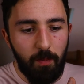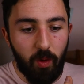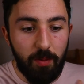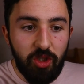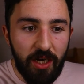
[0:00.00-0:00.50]

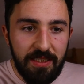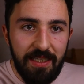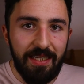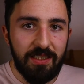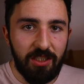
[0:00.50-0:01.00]
What I'm trying to
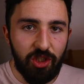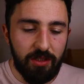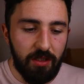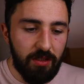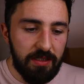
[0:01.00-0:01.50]
say is like,
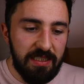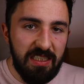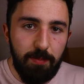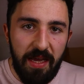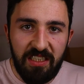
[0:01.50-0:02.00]
just
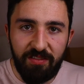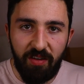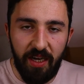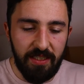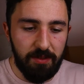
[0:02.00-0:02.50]

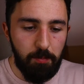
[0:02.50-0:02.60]
specify it,